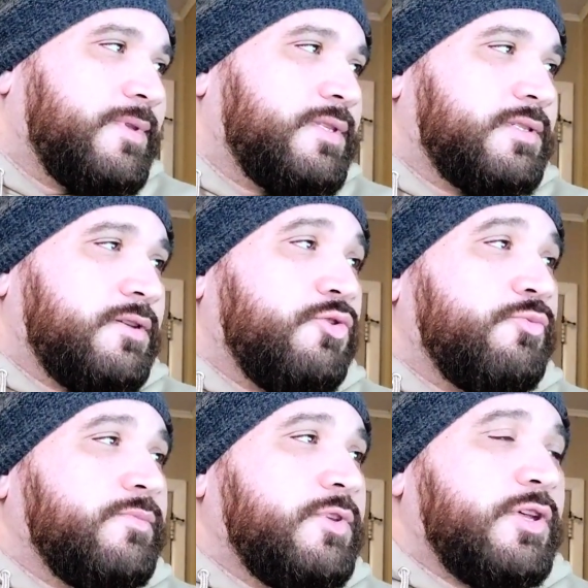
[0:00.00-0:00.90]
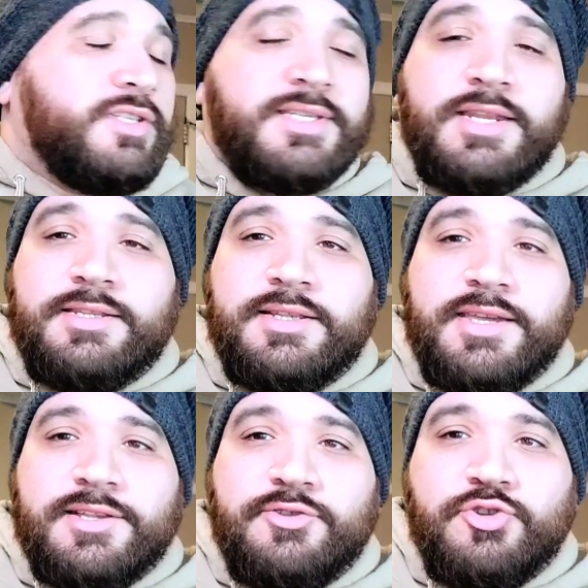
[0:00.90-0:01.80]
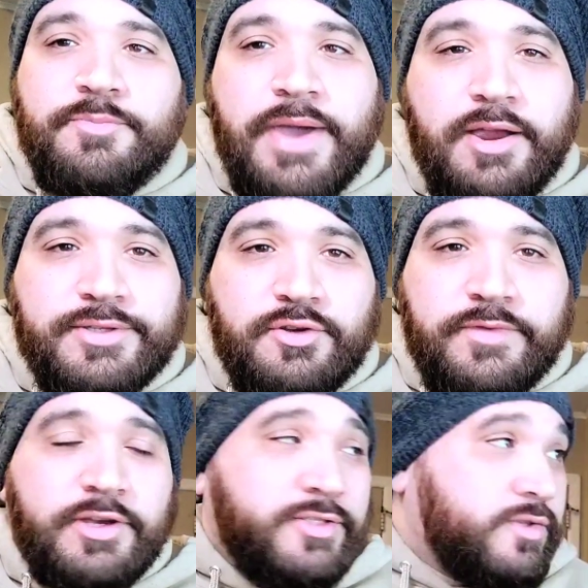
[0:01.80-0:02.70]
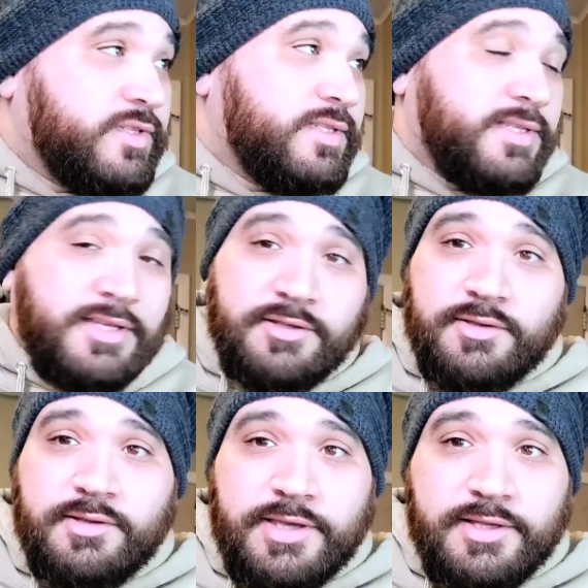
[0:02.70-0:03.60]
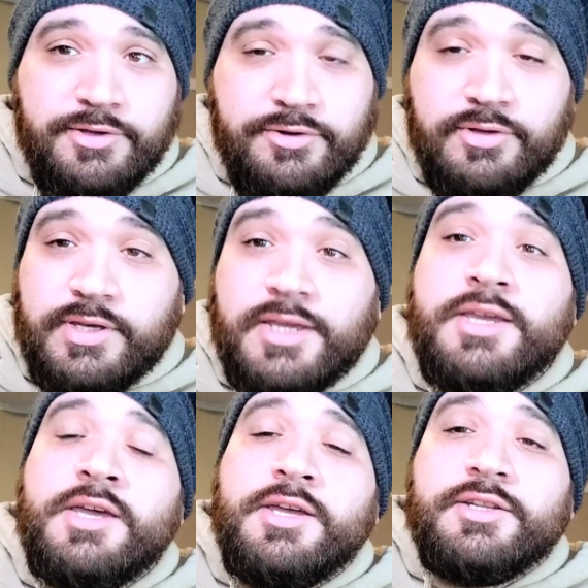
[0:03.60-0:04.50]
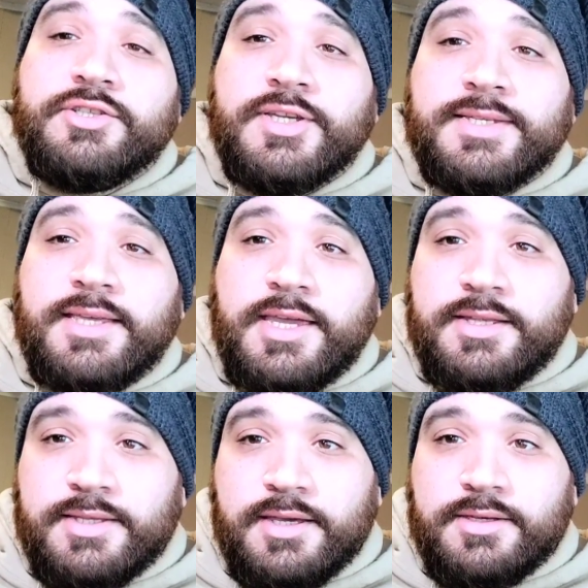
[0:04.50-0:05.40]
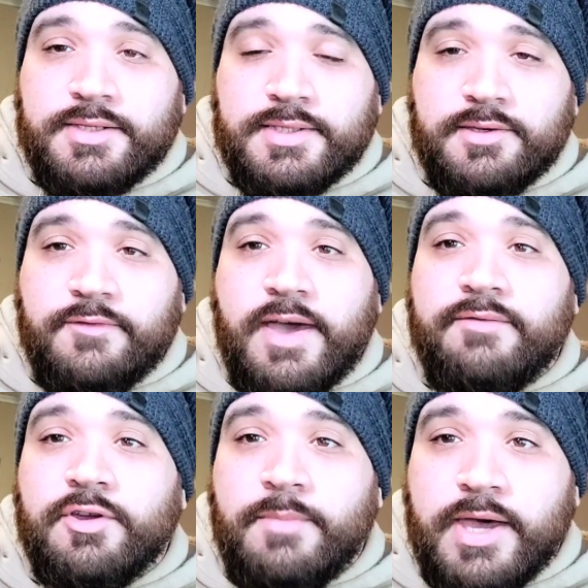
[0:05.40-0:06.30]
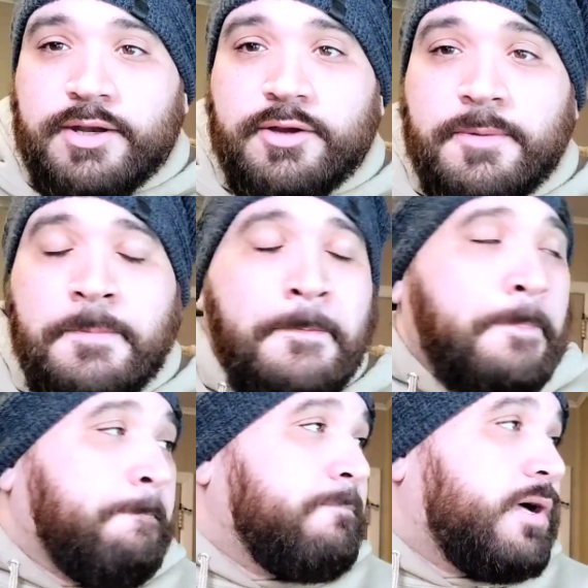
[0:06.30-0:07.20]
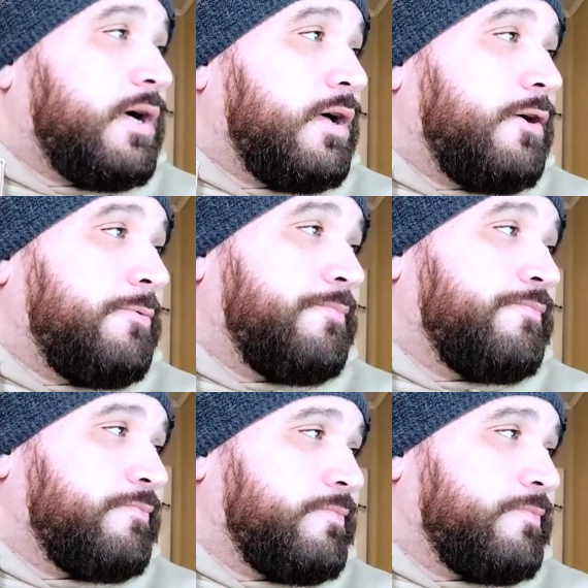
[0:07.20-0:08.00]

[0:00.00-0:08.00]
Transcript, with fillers: So you know, I just kind of did like a little comparison over here. So this is like like literally just eight days of having a miner, um,